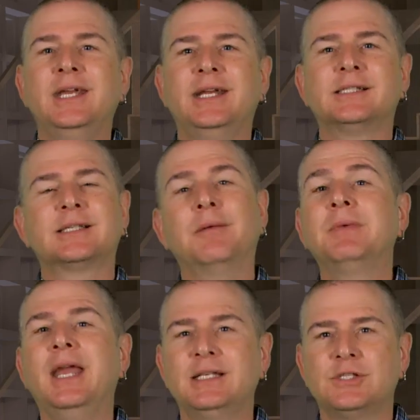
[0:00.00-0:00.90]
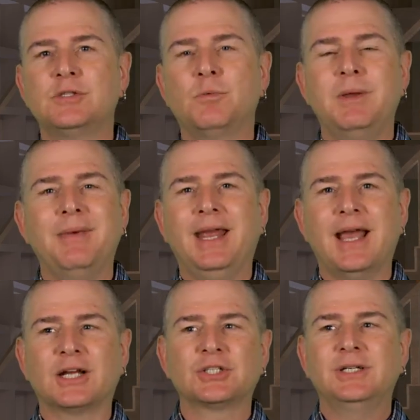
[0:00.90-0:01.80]
In some cases, we may
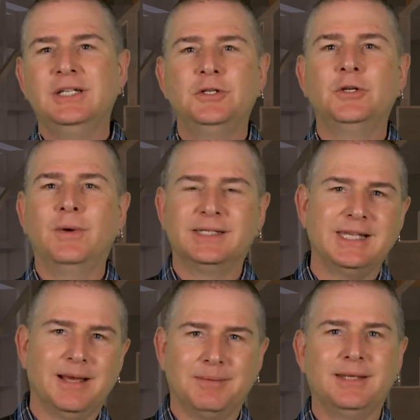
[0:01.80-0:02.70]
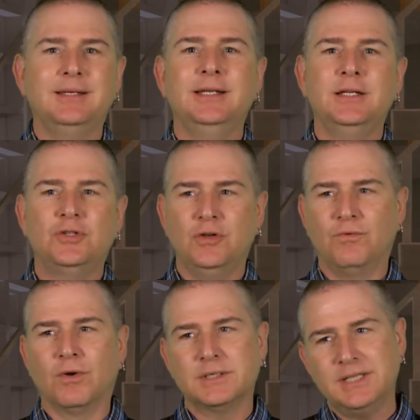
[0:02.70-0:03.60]
actually need to examine the
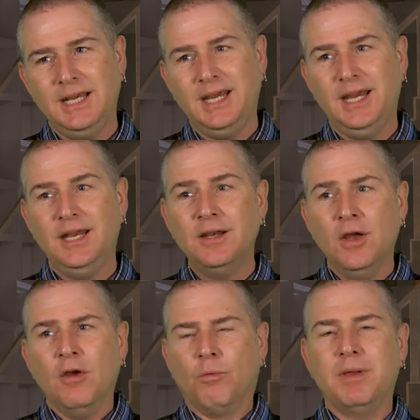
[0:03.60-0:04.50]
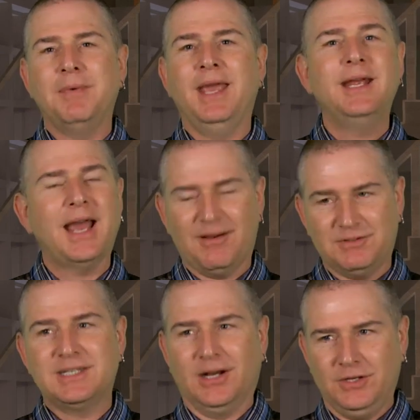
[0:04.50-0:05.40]
DD214. We may have
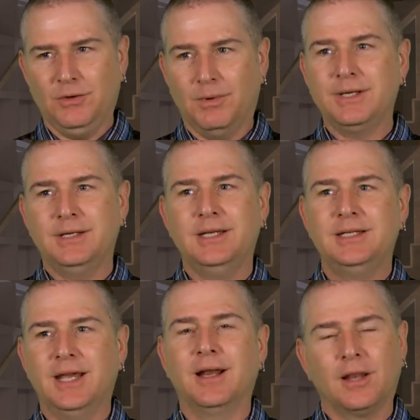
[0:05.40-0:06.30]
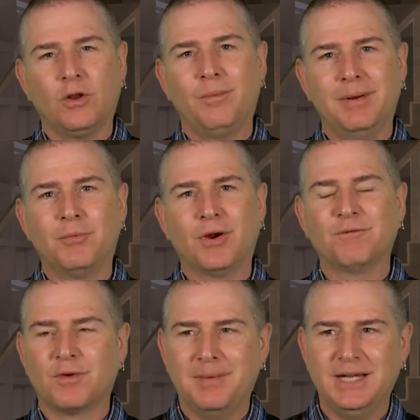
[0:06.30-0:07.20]
to tell you, well, you need to get a little bit more
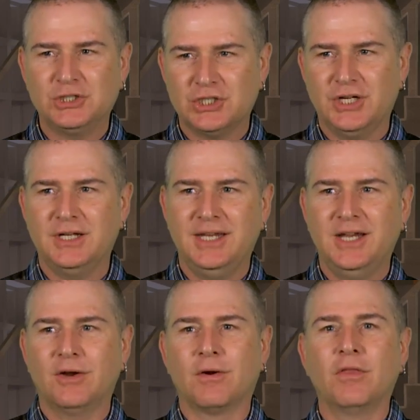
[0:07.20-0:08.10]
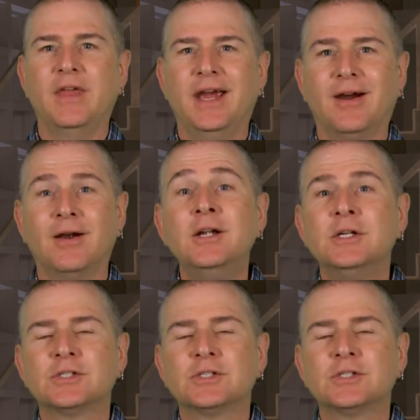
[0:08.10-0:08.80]
information here or there.